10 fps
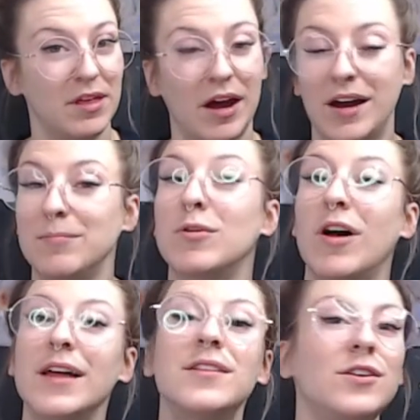I'm
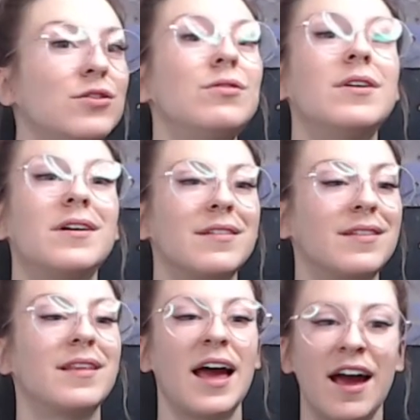glad that you
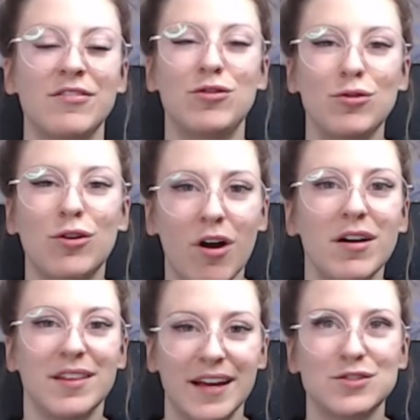ha- do
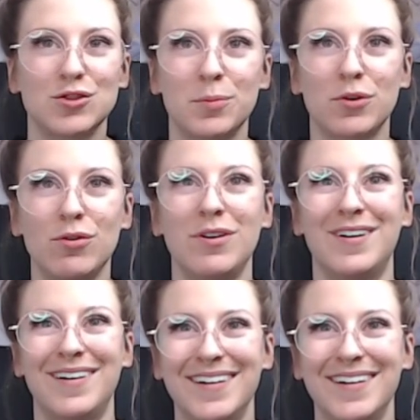karate. That's super cool.